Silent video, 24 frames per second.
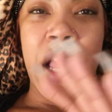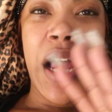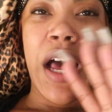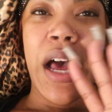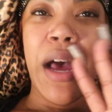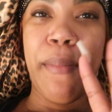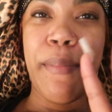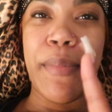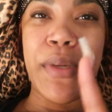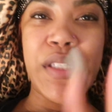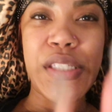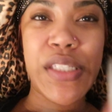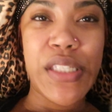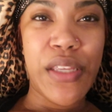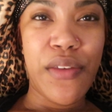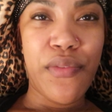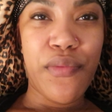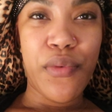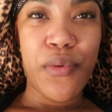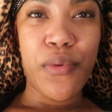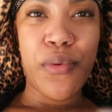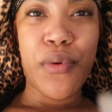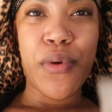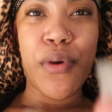I'm a
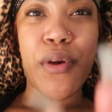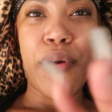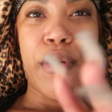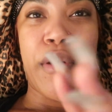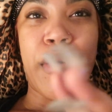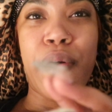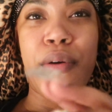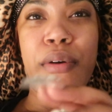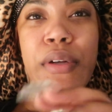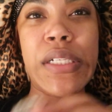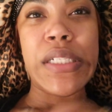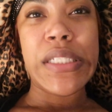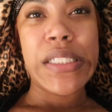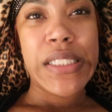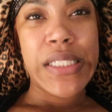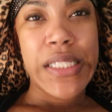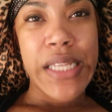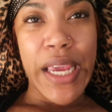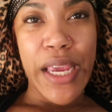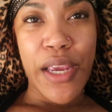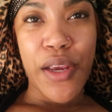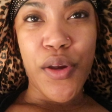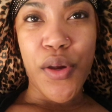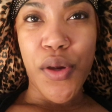seafood girl,
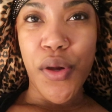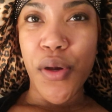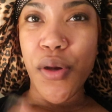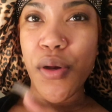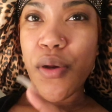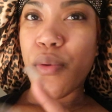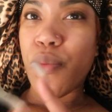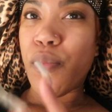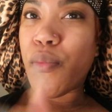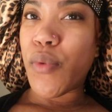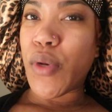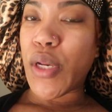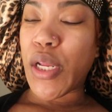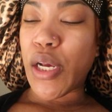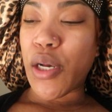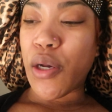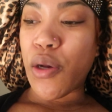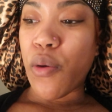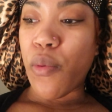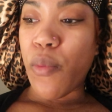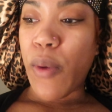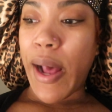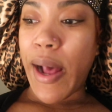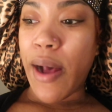steak girl when I
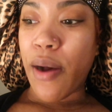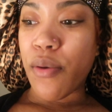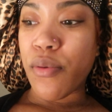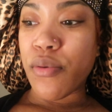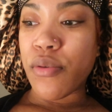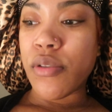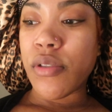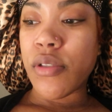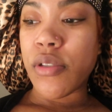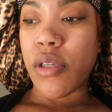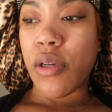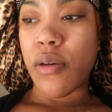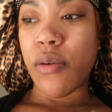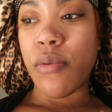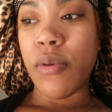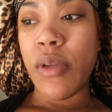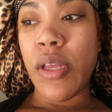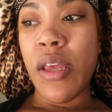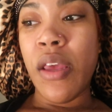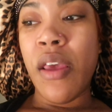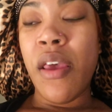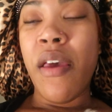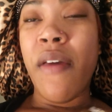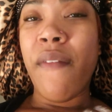go out. So
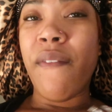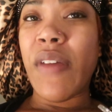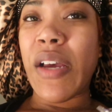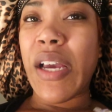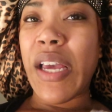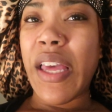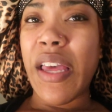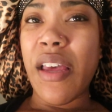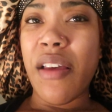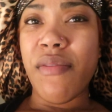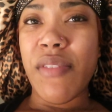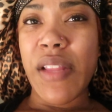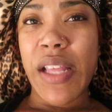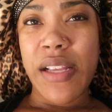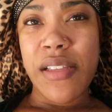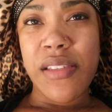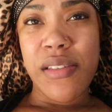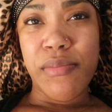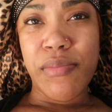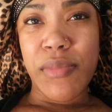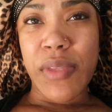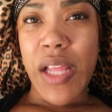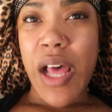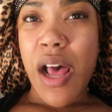if I can have like
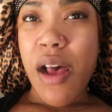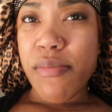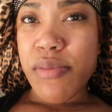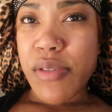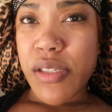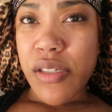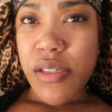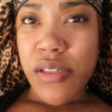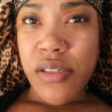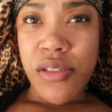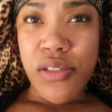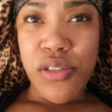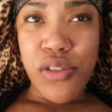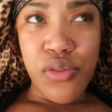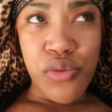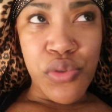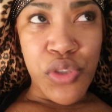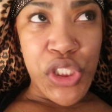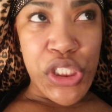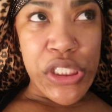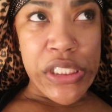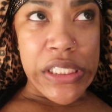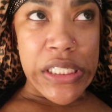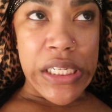some lobster,
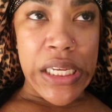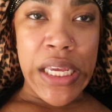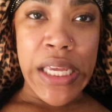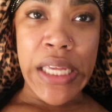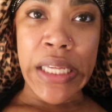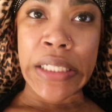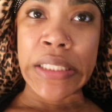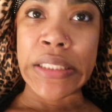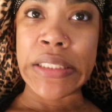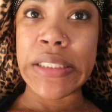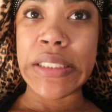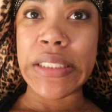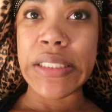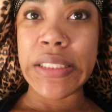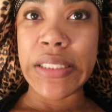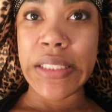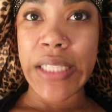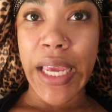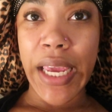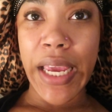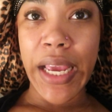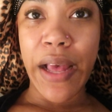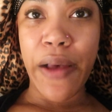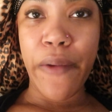sushi,
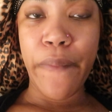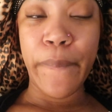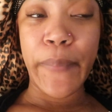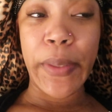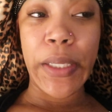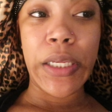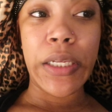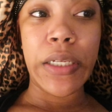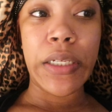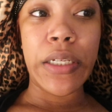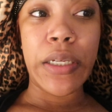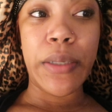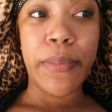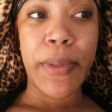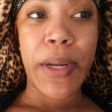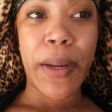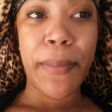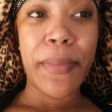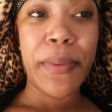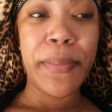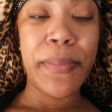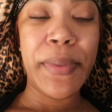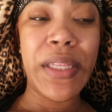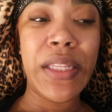steak, I'll be good. But
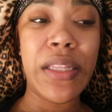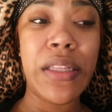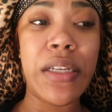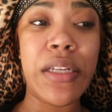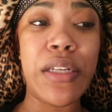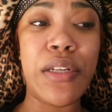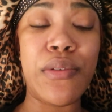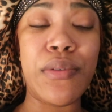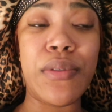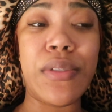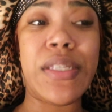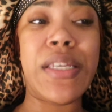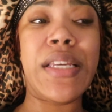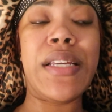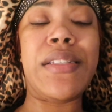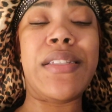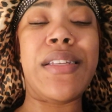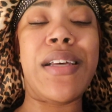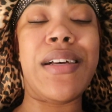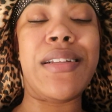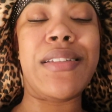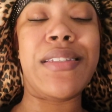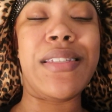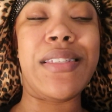I'm gonna be looking on
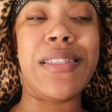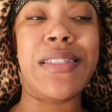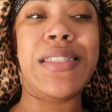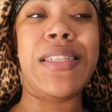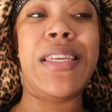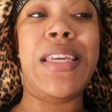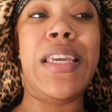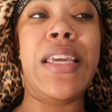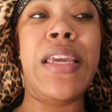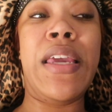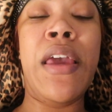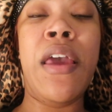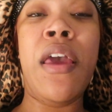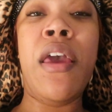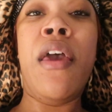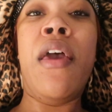TikTok to see.